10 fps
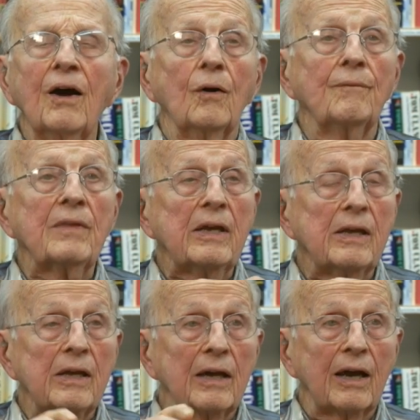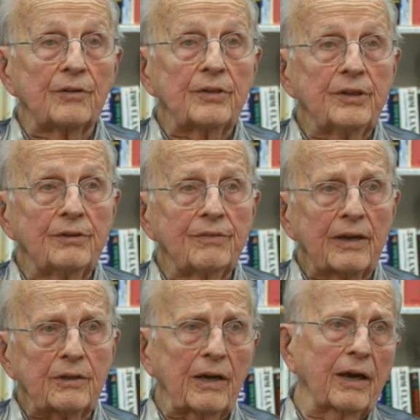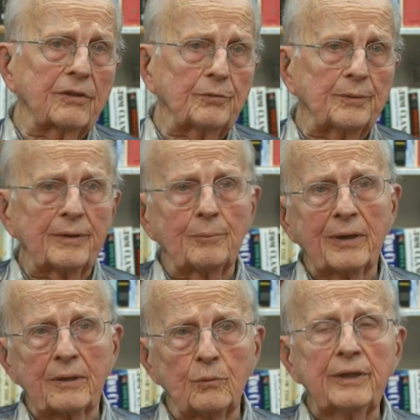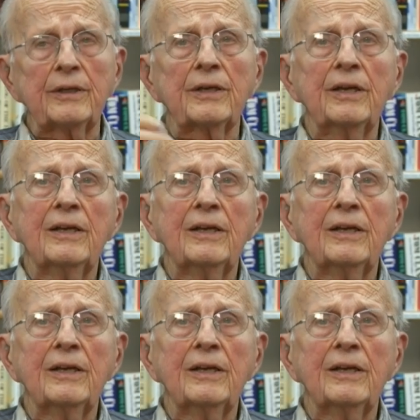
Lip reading: Oh, I was in the evac hospital about a week.